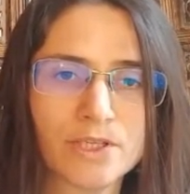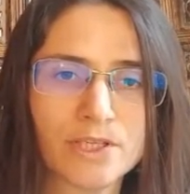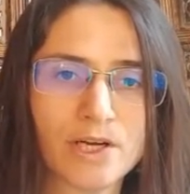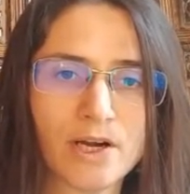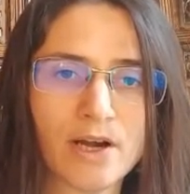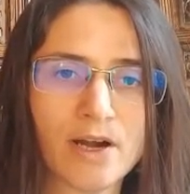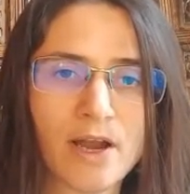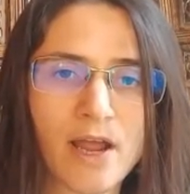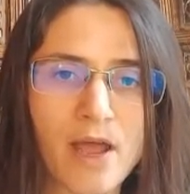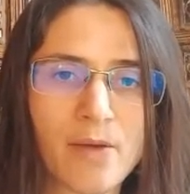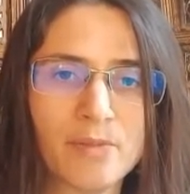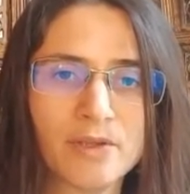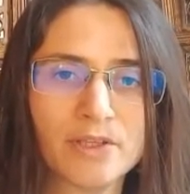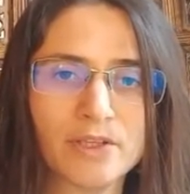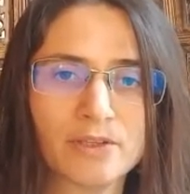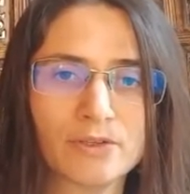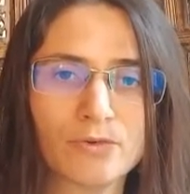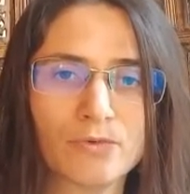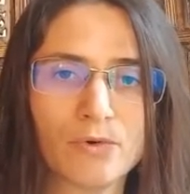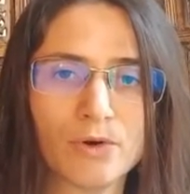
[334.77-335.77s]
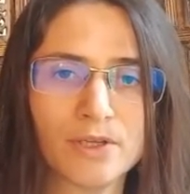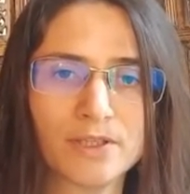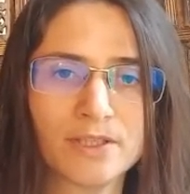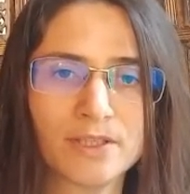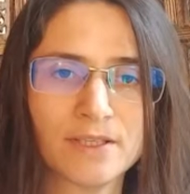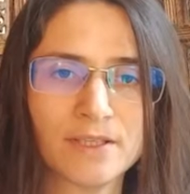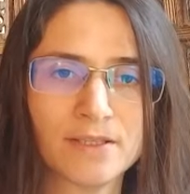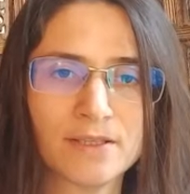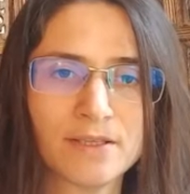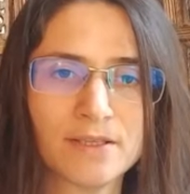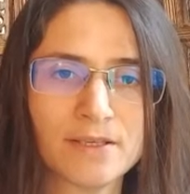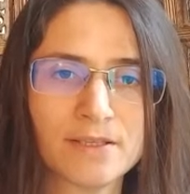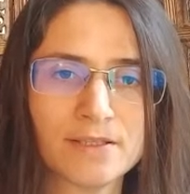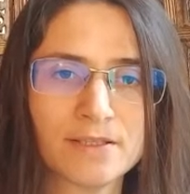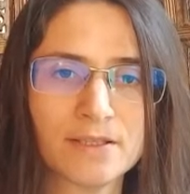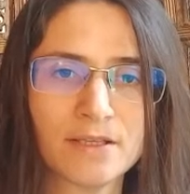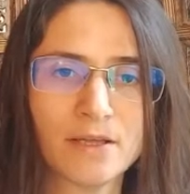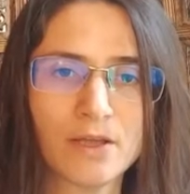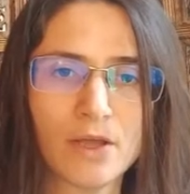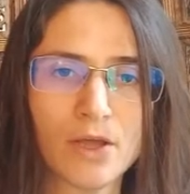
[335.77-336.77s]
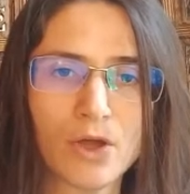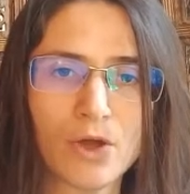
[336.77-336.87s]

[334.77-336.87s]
are habitat quality index,